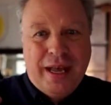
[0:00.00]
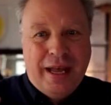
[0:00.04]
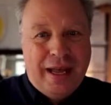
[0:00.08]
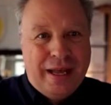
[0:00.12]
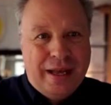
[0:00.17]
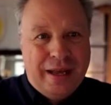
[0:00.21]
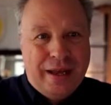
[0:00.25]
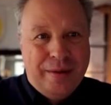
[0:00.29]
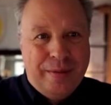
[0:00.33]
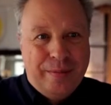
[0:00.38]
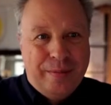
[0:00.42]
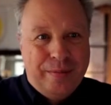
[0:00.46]

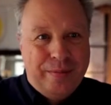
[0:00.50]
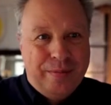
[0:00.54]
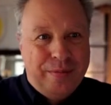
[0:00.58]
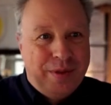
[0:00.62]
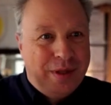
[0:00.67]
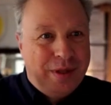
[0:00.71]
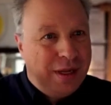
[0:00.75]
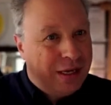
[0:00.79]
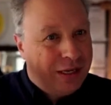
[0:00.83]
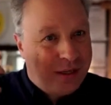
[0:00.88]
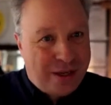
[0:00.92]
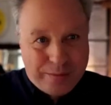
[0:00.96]

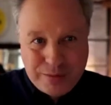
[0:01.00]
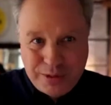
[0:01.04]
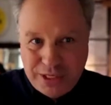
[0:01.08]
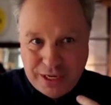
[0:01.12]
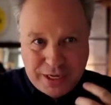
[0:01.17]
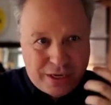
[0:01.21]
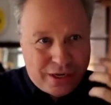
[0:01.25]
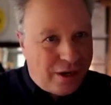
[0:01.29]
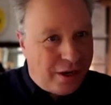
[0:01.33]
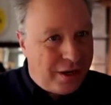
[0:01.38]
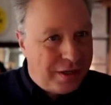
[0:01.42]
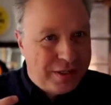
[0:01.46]
It
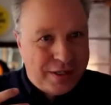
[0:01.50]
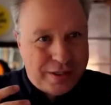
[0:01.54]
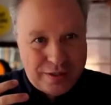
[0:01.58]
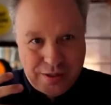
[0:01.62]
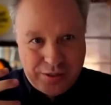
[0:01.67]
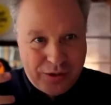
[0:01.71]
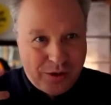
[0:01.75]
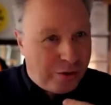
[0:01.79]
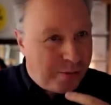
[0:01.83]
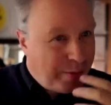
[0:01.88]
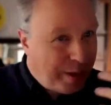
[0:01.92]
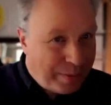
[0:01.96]
comes at a
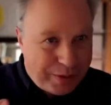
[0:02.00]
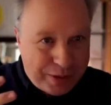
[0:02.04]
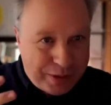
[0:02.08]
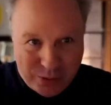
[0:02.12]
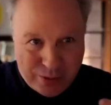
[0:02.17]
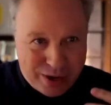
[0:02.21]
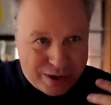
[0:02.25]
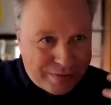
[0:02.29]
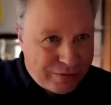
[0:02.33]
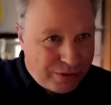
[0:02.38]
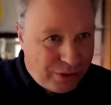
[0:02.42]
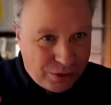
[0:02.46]
cost or maybe
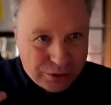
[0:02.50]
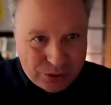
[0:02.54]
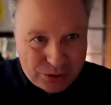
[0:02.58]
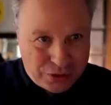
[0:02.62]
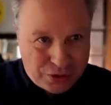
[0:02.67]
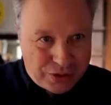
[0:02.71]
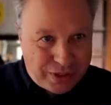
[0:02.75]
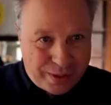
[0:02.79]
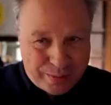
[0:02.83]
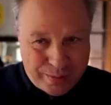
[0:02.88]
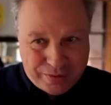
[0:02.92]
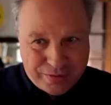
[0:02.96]
a revenue
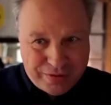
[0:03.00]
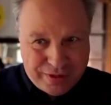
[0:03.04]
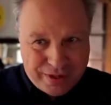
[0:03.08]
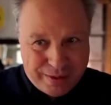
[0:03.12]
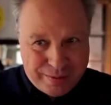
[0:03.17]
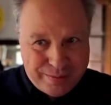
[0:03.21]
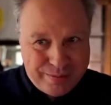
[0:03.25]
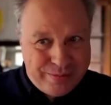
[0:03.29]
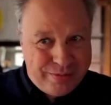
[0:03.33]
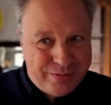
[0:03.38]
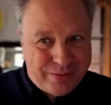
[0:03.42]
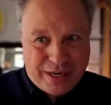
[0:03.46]
to some of
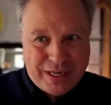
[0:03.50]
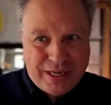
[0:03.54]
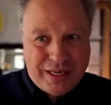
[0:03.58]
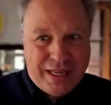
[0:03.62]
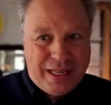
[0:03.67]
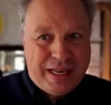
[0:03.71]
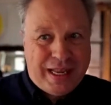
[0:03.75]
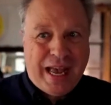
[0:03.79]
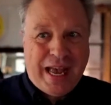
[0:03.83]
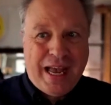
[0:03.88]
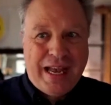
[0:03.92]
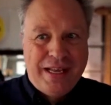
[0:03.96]
them,
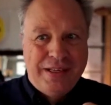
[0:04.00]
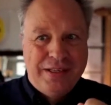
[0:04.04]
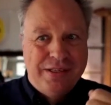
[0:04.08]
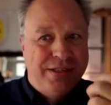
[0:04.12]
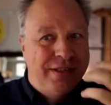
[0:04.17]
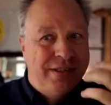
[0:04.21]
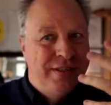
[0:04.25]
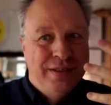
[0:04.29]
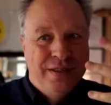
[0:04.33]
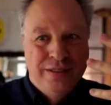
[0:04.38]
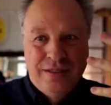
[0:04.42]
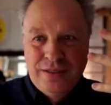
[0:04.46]
right? It
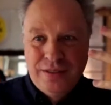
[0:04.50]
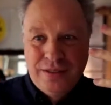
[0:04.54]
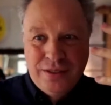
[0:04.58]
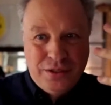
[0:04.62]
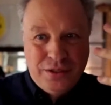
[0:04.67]
has